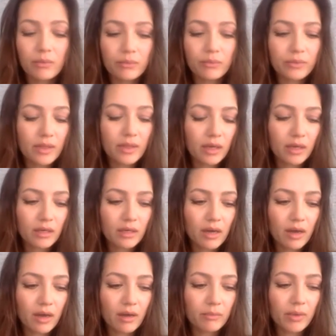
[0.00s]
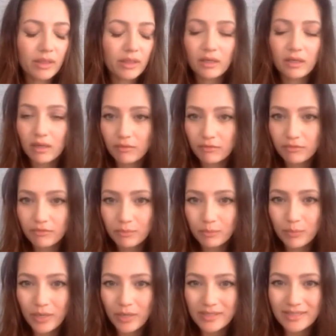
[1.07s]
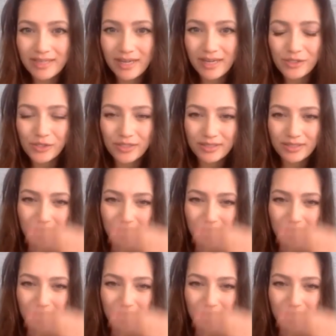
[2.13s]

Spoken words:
They, when they give presentations